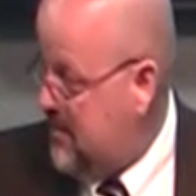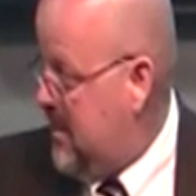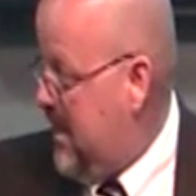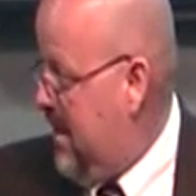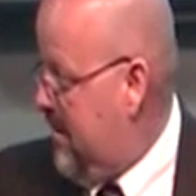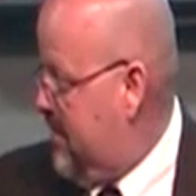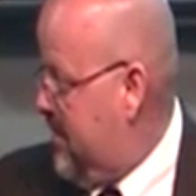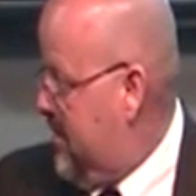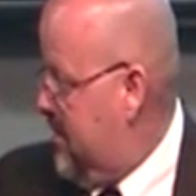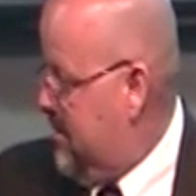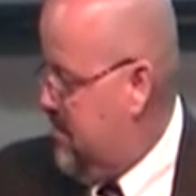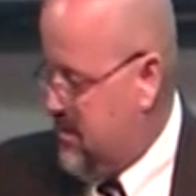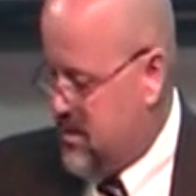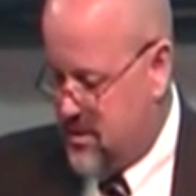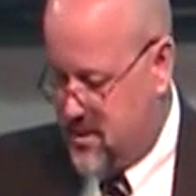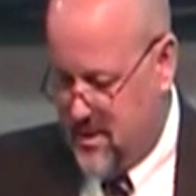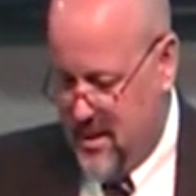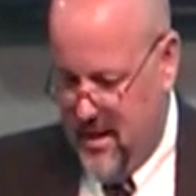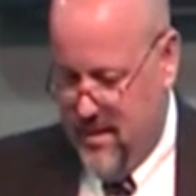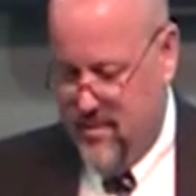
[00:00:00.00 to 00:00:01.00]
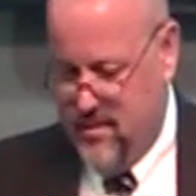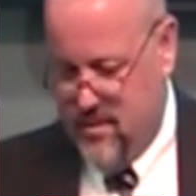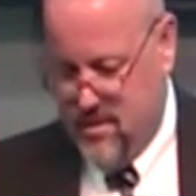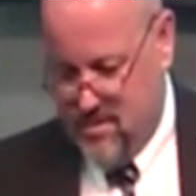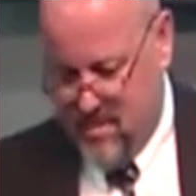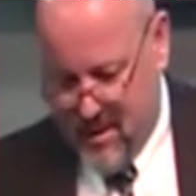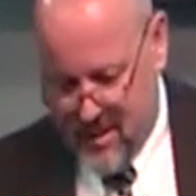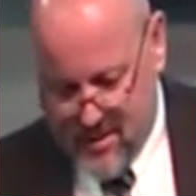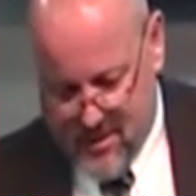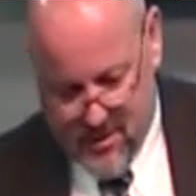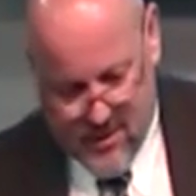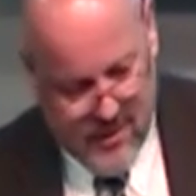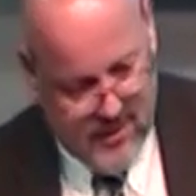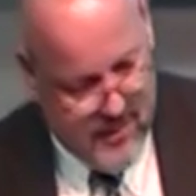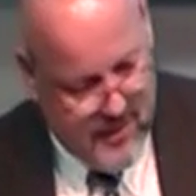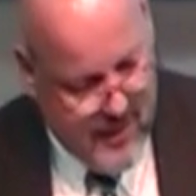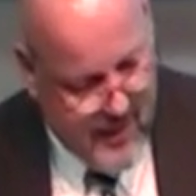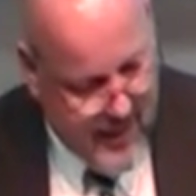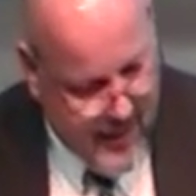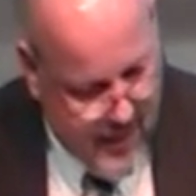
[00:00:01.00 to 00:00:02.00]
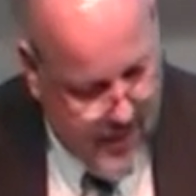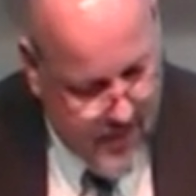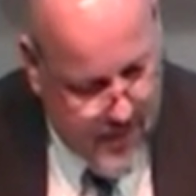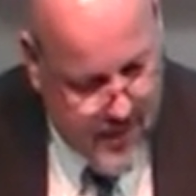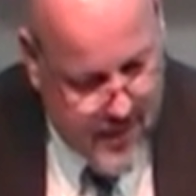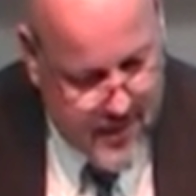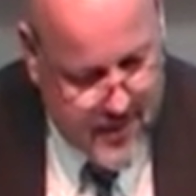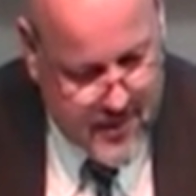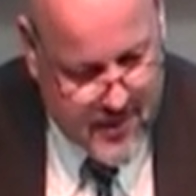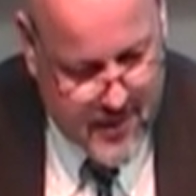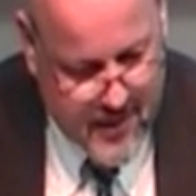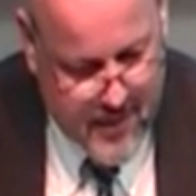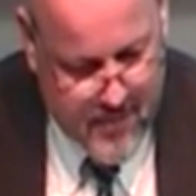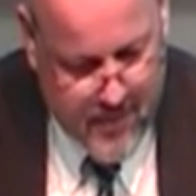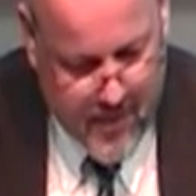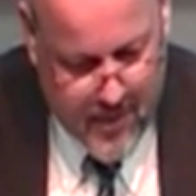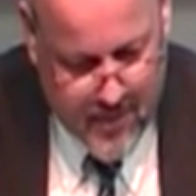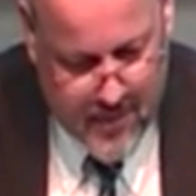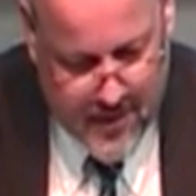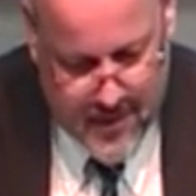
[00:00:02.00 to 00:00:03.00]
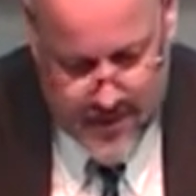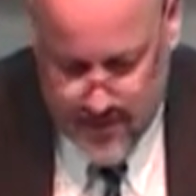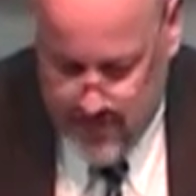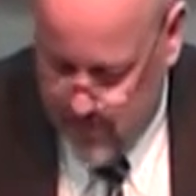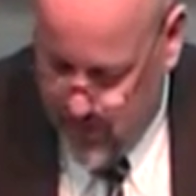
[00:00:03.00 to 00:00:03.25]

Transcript: chapter number 7, to make sure this thing ain't went to sleep on me this